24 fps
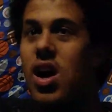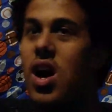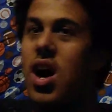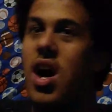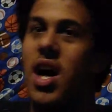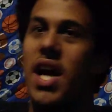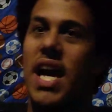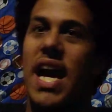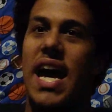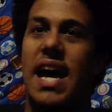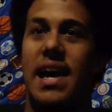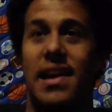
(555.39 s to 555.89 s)
Oh
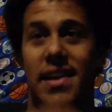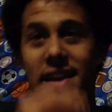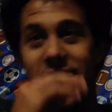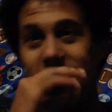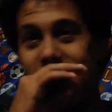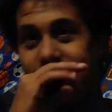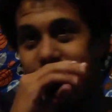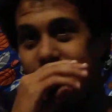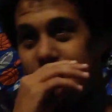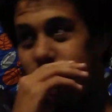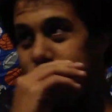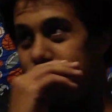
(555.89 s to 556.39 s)
yeah,
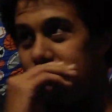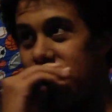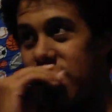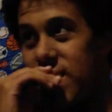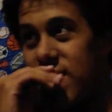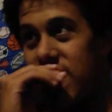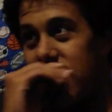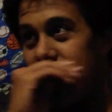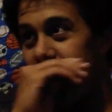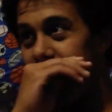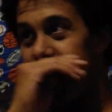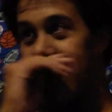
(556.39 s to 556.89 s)
heads up
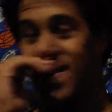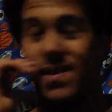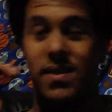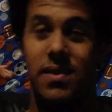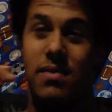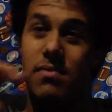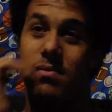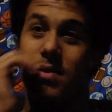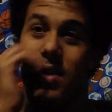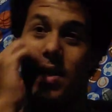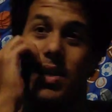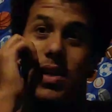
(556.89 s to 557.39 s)
on the
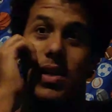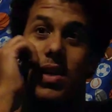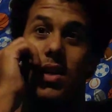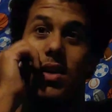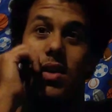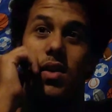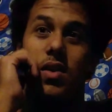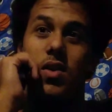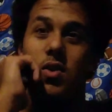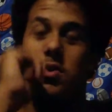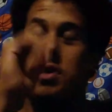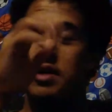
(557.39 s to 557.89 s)

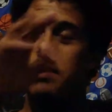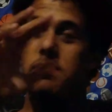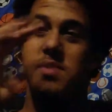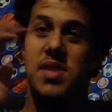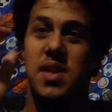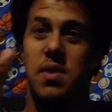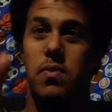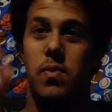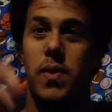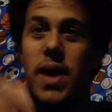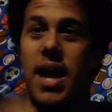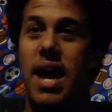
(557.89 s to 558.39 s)

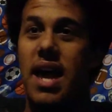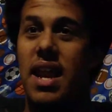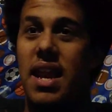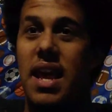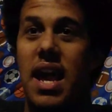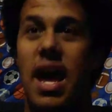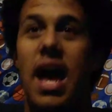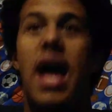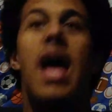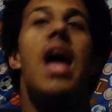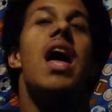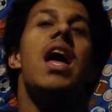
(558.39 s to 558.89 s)
Crimson Red.
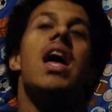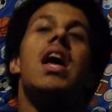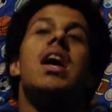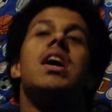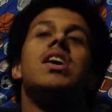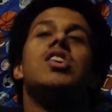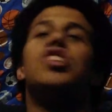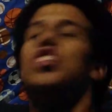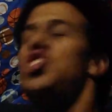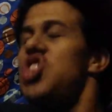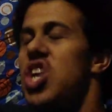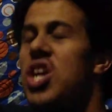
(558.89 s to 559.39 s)

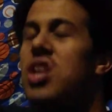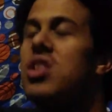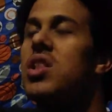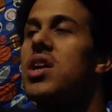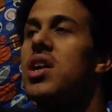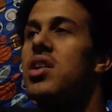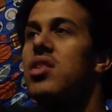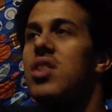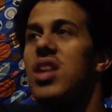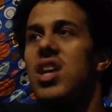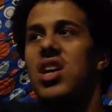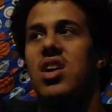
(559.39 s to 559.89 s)
She
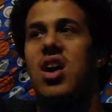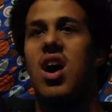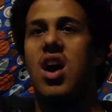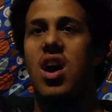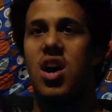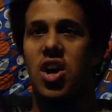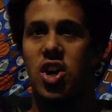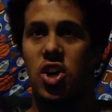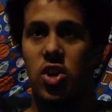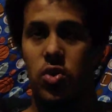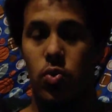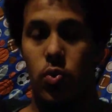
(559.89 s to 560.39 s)
literally
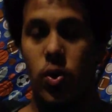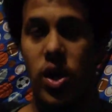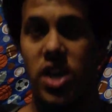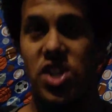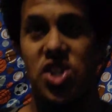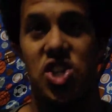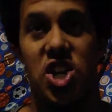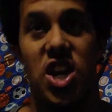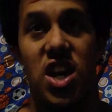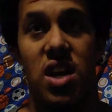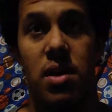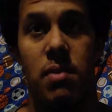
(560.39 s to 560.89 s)
conquered
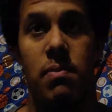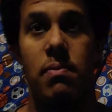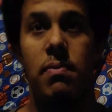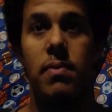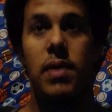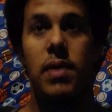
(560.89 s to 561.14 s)
Russia.